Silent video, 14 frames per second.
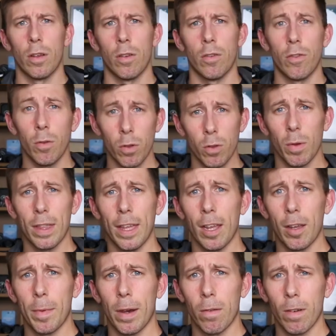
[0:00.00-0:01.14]
So what do I think
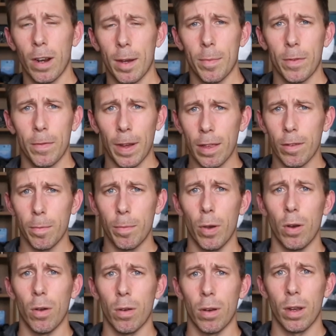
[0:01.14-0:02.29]
about Rab's Phantom
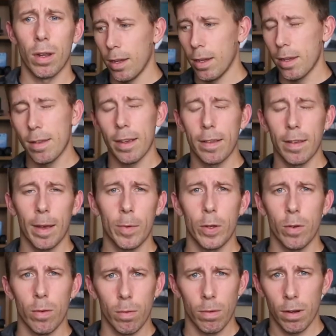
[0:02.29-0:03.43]
Pull-On? It's
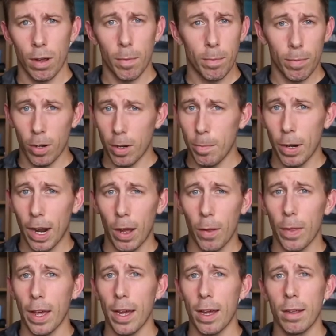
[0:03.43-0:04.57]
exceptional. I'm going to put it out
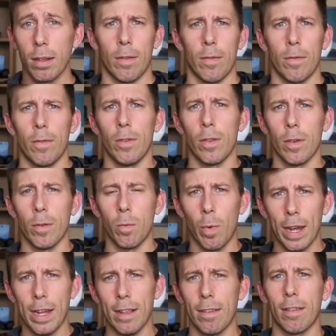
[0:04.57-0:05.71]
there for the
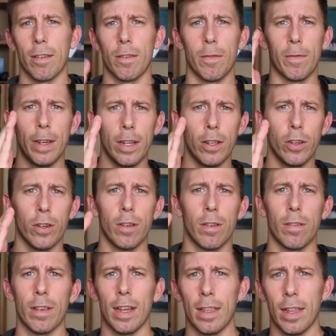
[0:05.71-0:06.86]
weight,
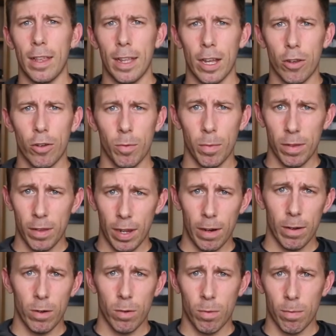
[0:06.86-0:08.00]
features, and then the actual
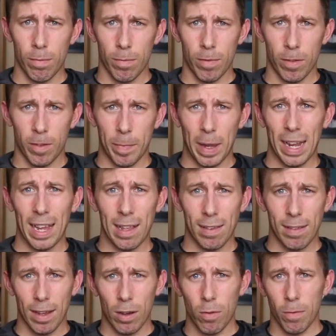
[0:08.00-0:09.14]
material spec
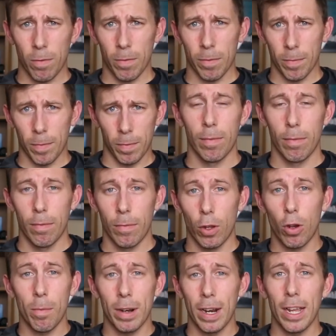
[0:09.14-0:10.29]
itself. The
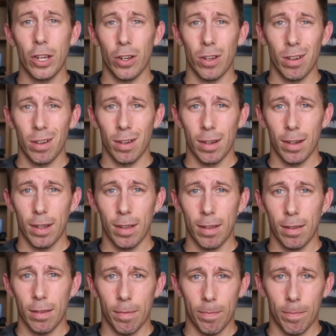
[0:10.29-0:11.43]
combination
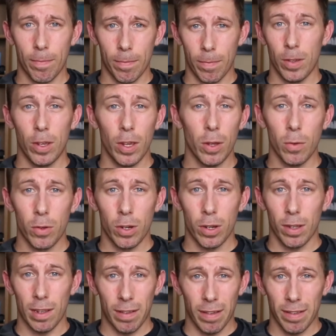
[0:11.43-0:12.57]
is huge,
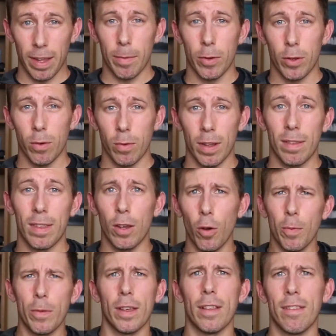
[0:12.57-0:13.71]
it's exceptional. It's the
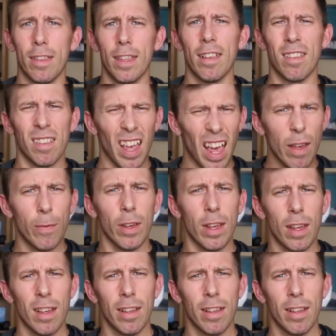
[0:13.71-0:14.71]
opposite to this, it's heavy.